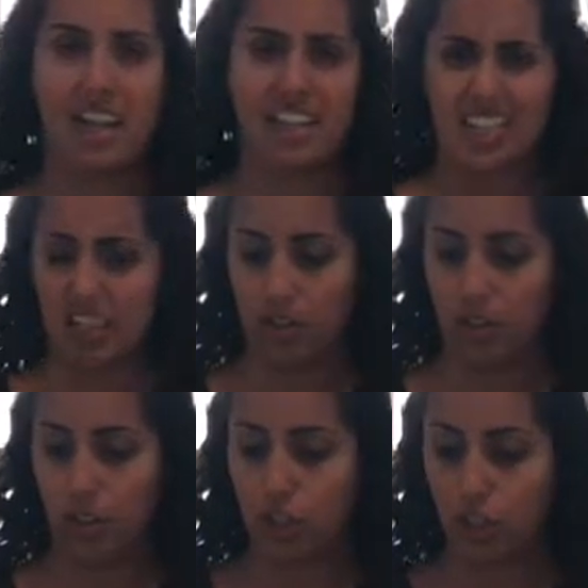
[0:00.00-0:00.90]
into little
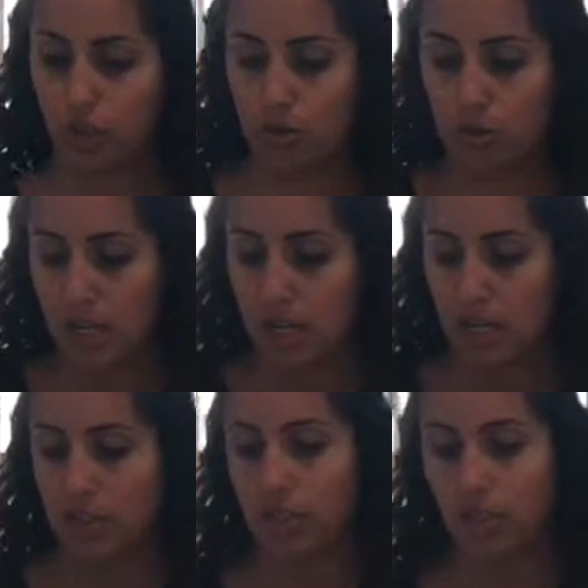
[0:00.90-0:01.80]
cubes,
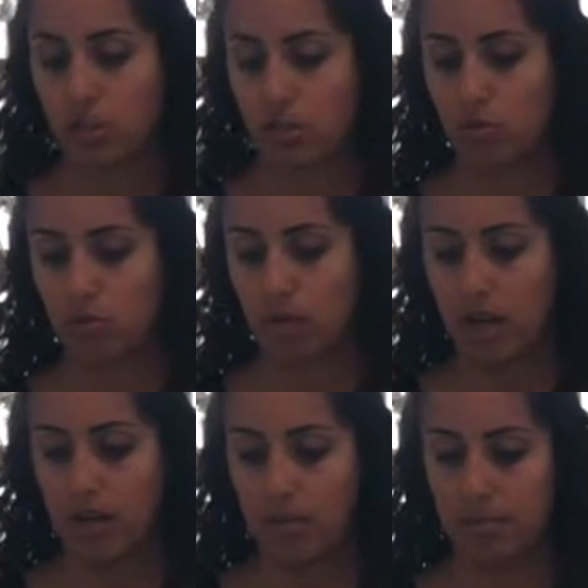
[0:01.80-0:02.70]
and you can do
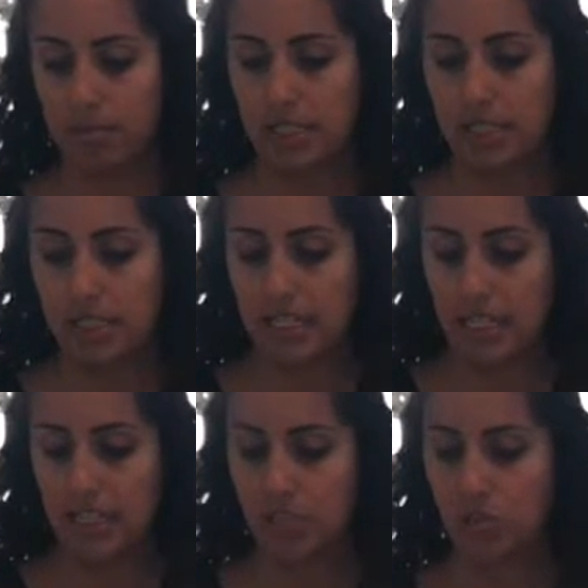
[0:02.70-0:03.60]

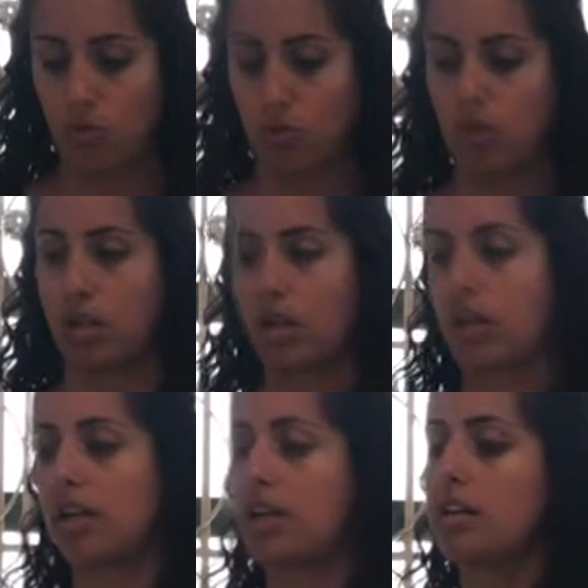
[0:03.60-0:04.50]
sticks
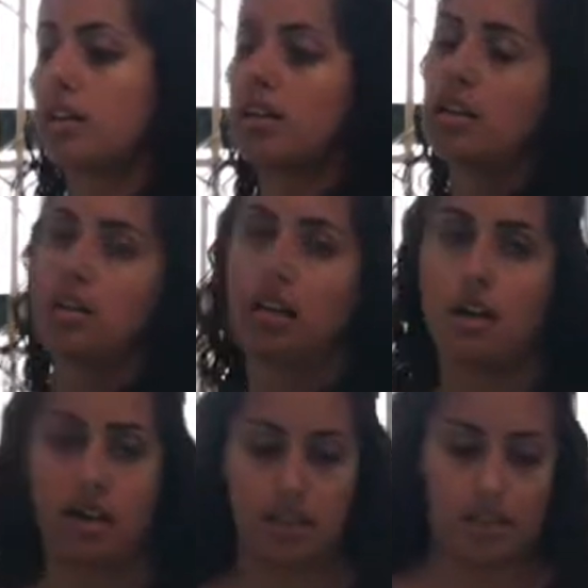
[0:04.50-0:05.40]
or
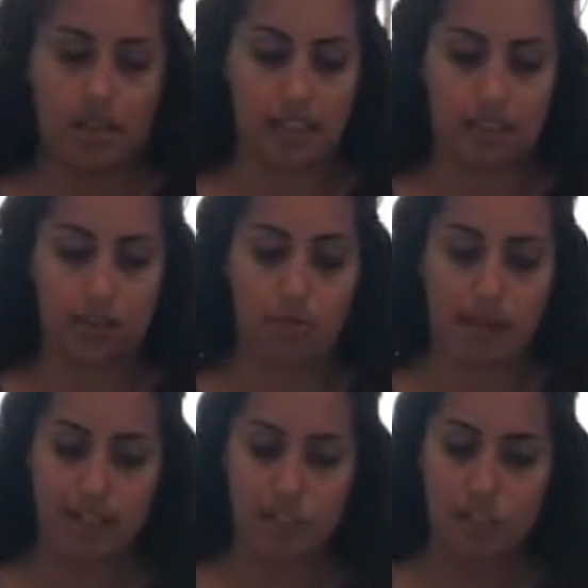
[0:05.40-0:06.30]
like little
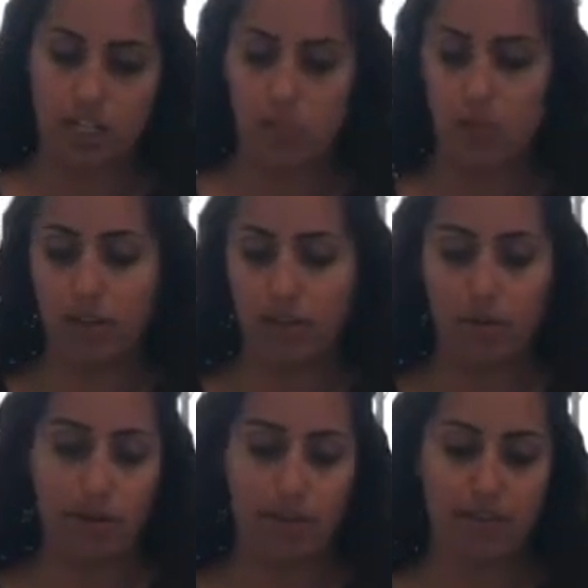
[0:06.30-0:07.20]
matchsticks,
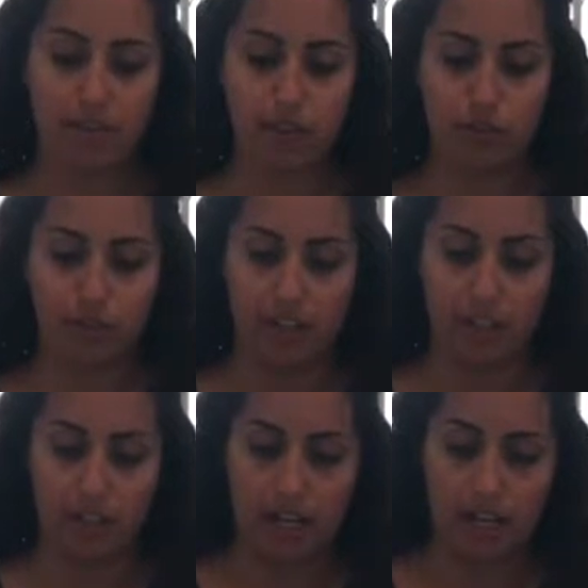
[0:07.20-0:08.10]
whatever you
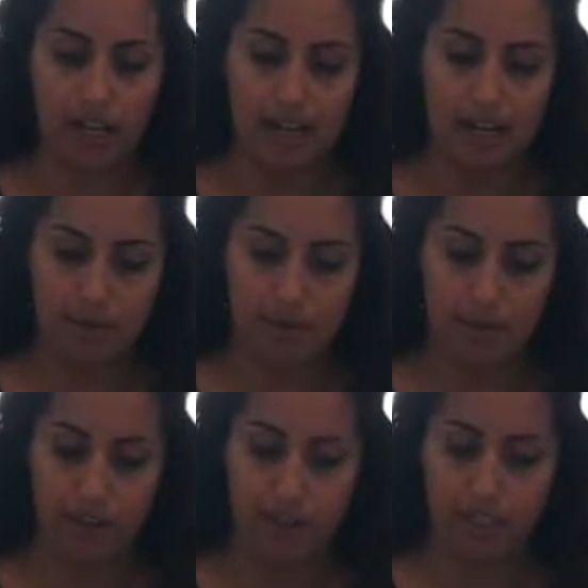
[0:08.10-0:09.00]
feel. I am
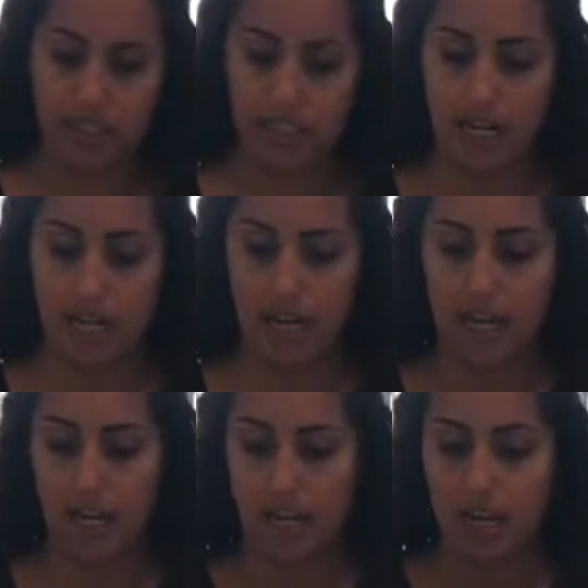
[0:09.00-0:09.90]
feeling today.
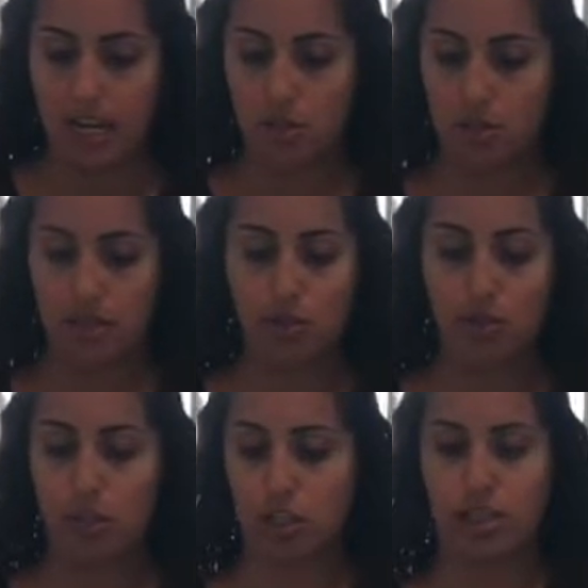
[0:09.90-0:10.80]
So what I
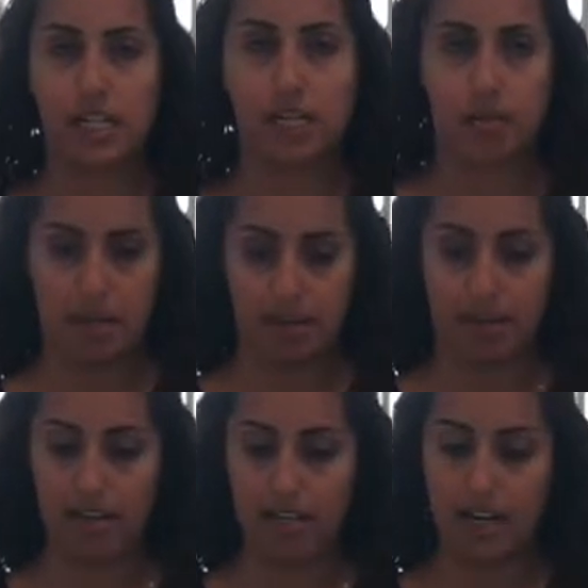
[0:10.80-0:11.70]
usually do is I cut my
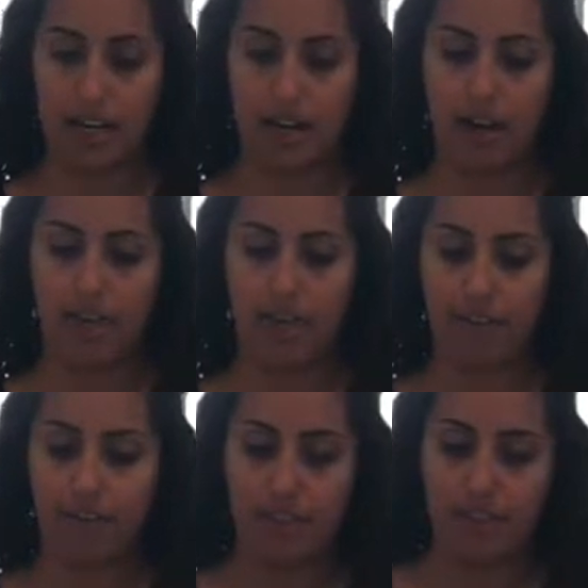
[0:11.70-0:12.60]
carrot in half,
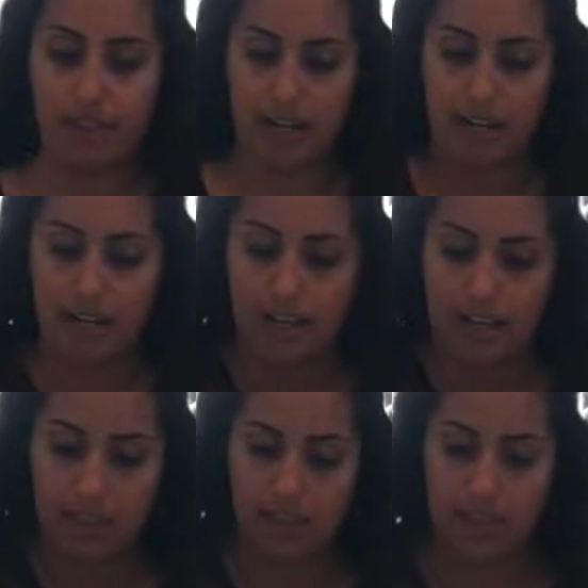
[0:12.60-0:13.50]
and then
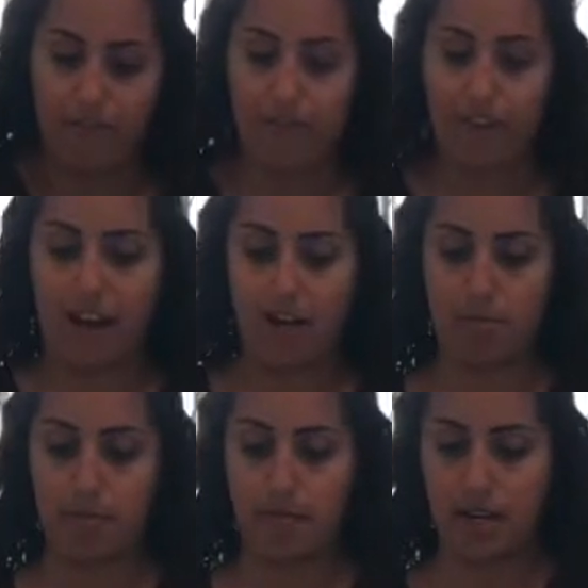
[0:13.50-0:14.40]
the fatter
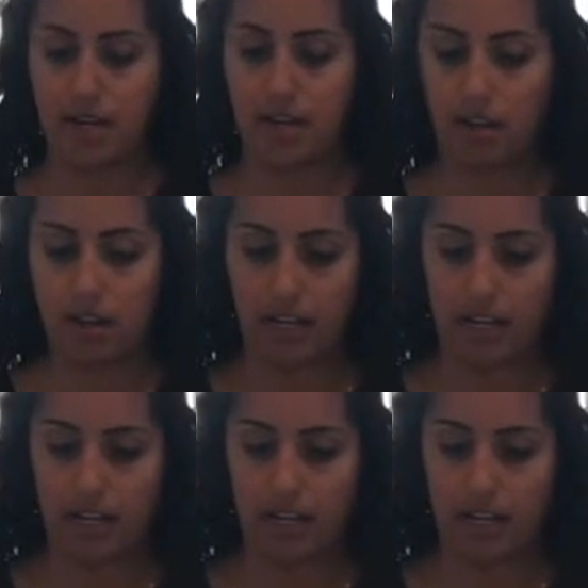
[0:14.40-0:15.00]
bit I'll